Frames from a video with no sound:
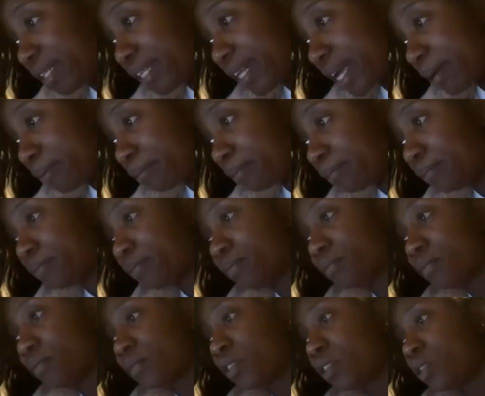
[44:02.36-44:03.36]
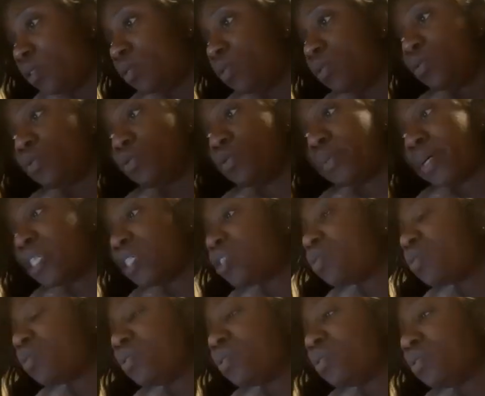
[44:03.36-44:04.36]
with them. You
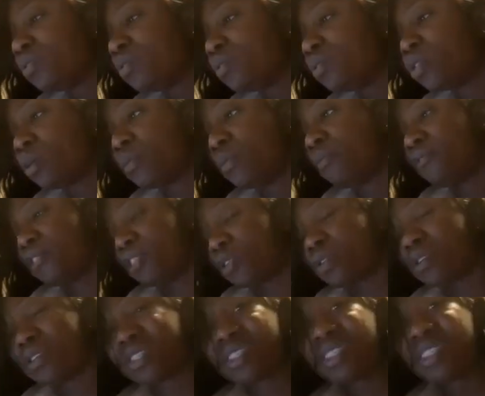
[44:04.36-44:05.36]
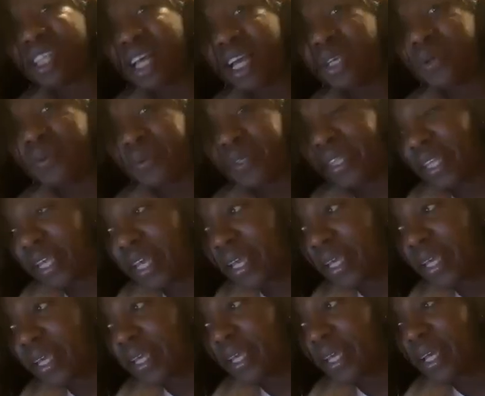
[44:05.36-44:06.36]
mentioned some of the courses that you will
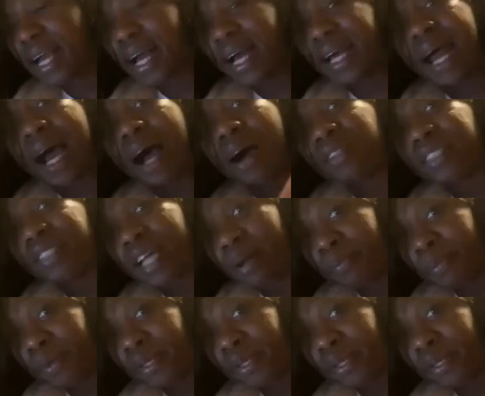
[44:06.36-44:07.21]
take and how they are